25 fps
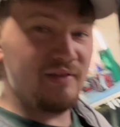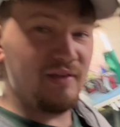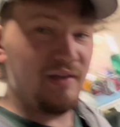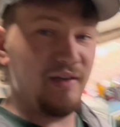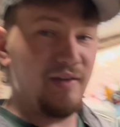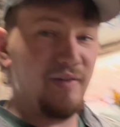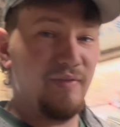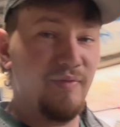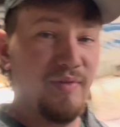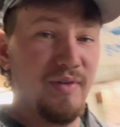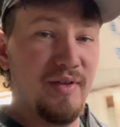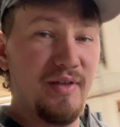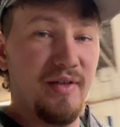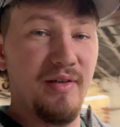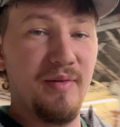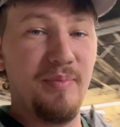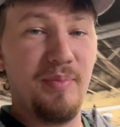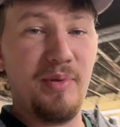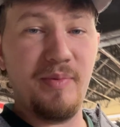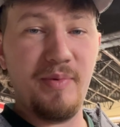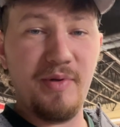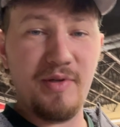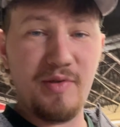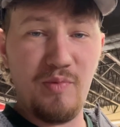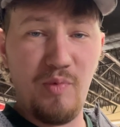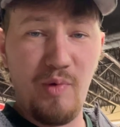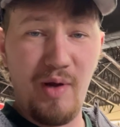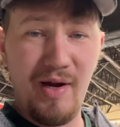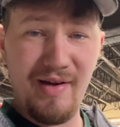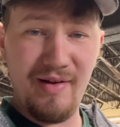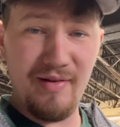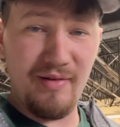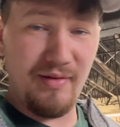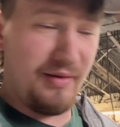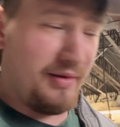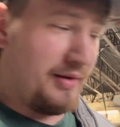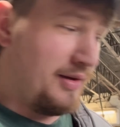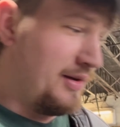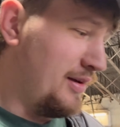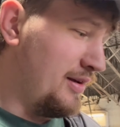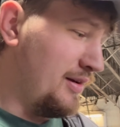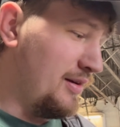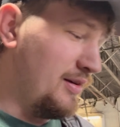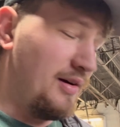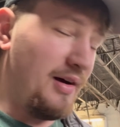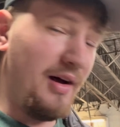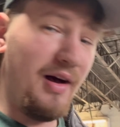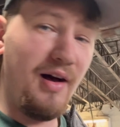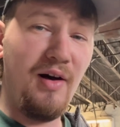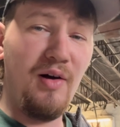I've pretty much waited
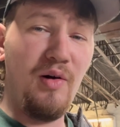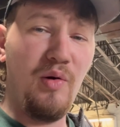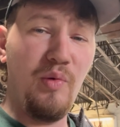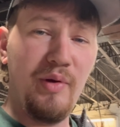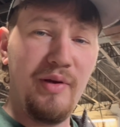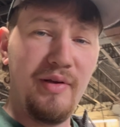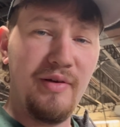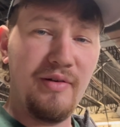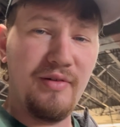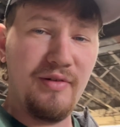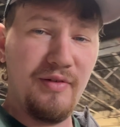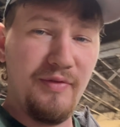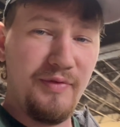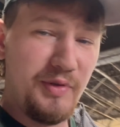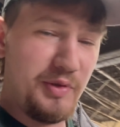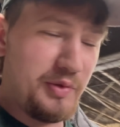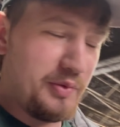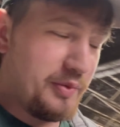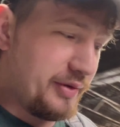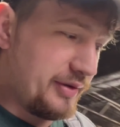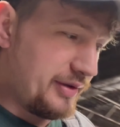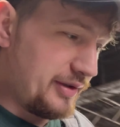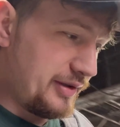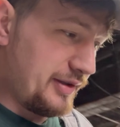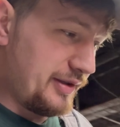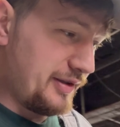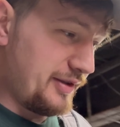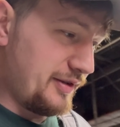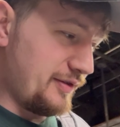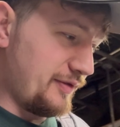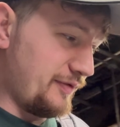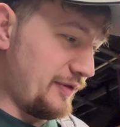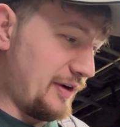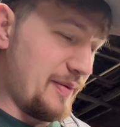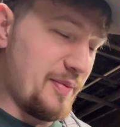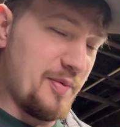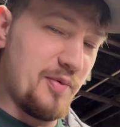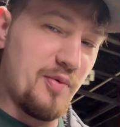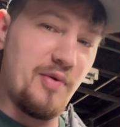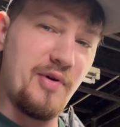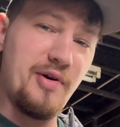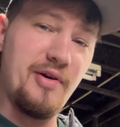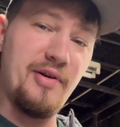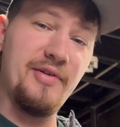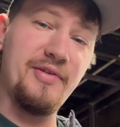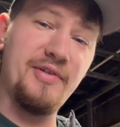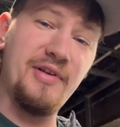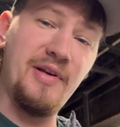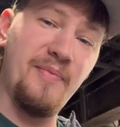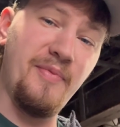all winter to fool with it. It's
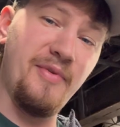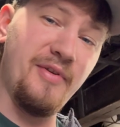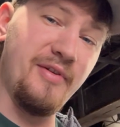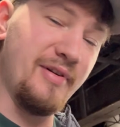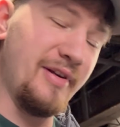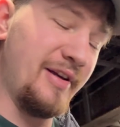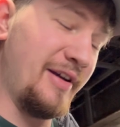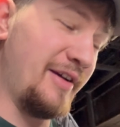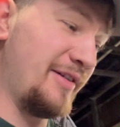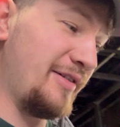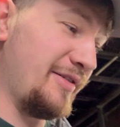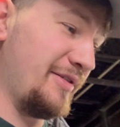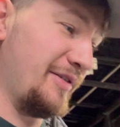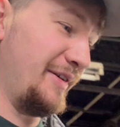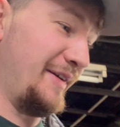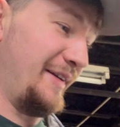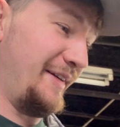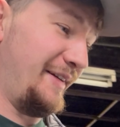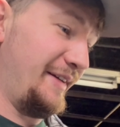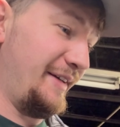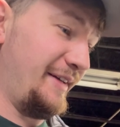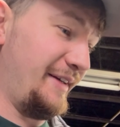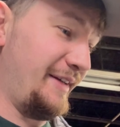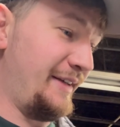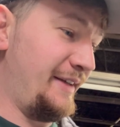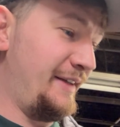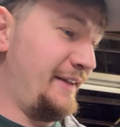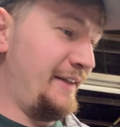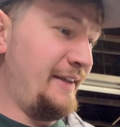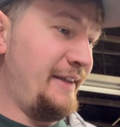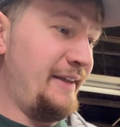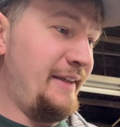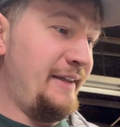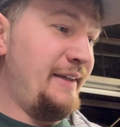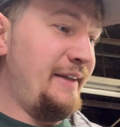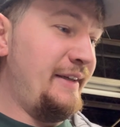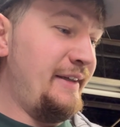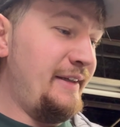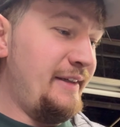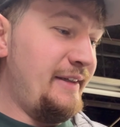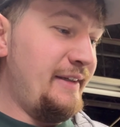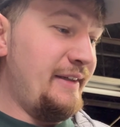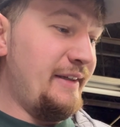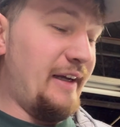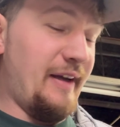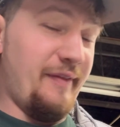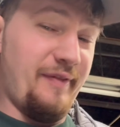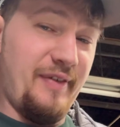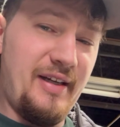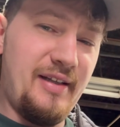February something now, and I'm
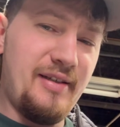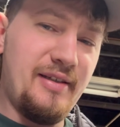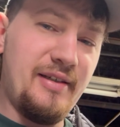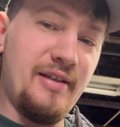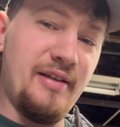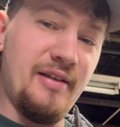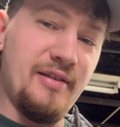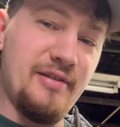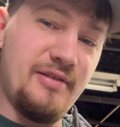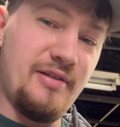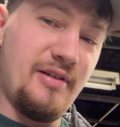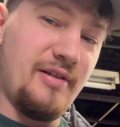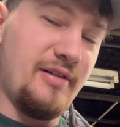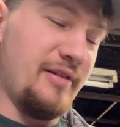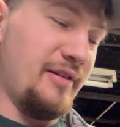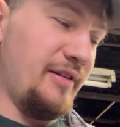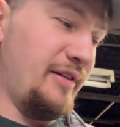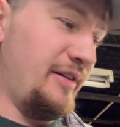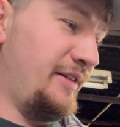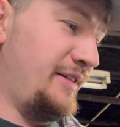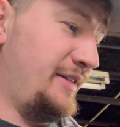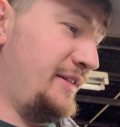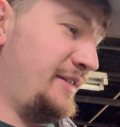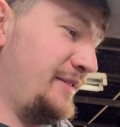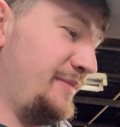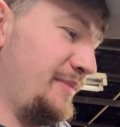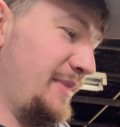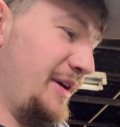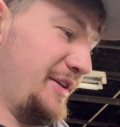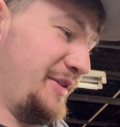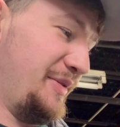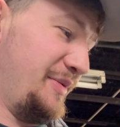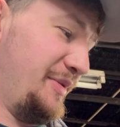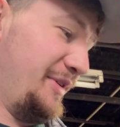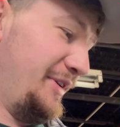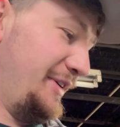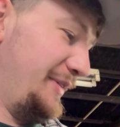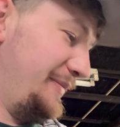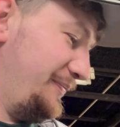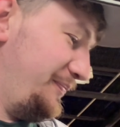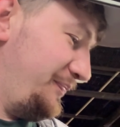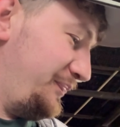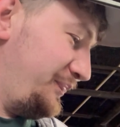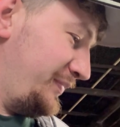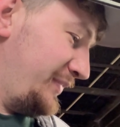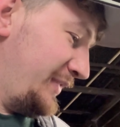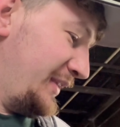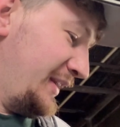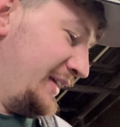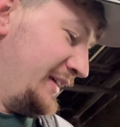finally starting to mess with it.
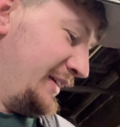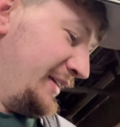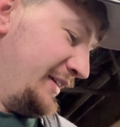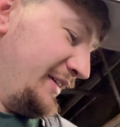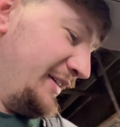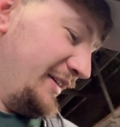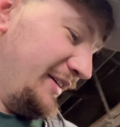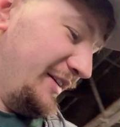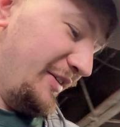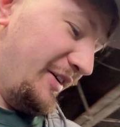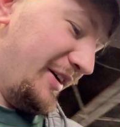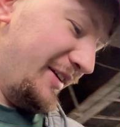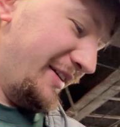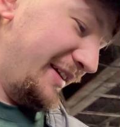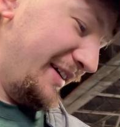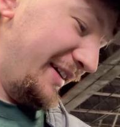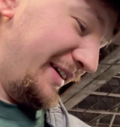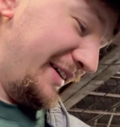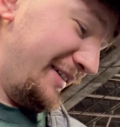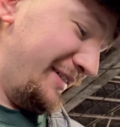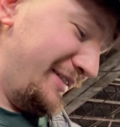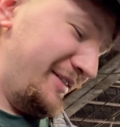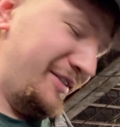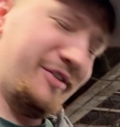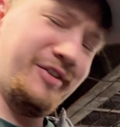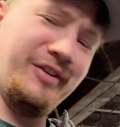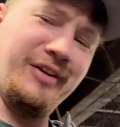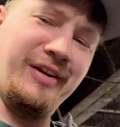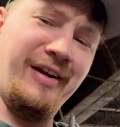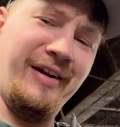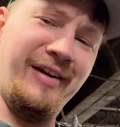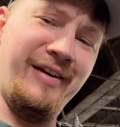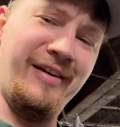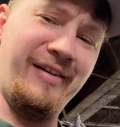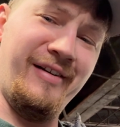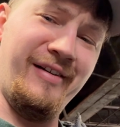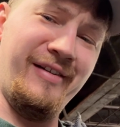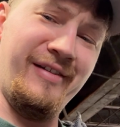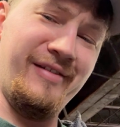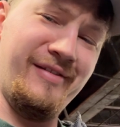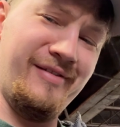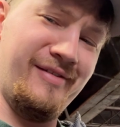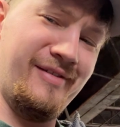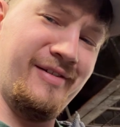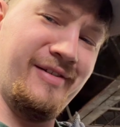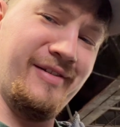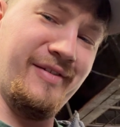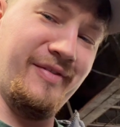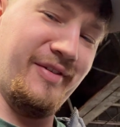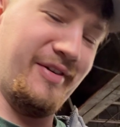You know, I take good care
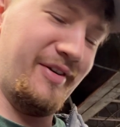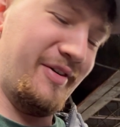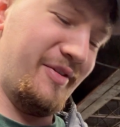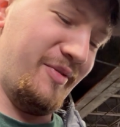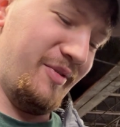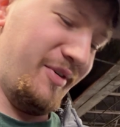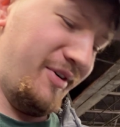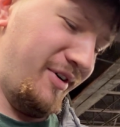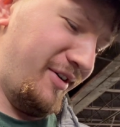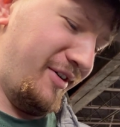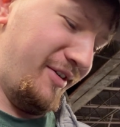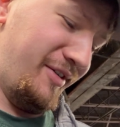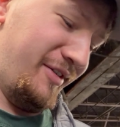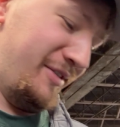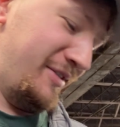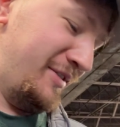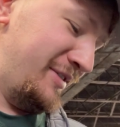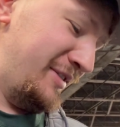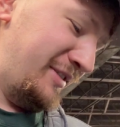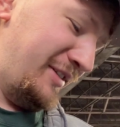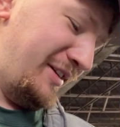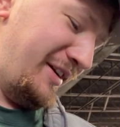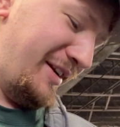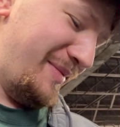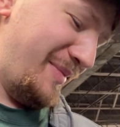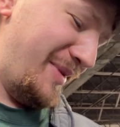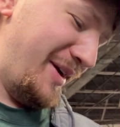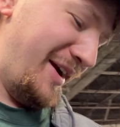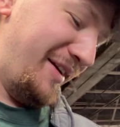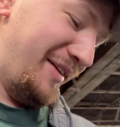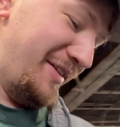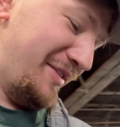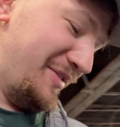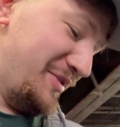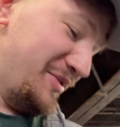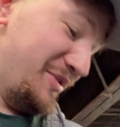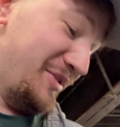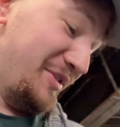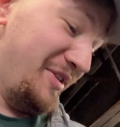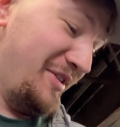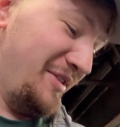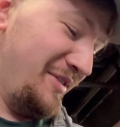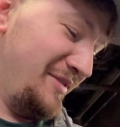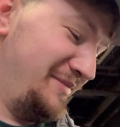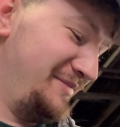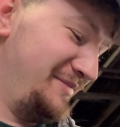of the old girl. A lot of maintenance, you know.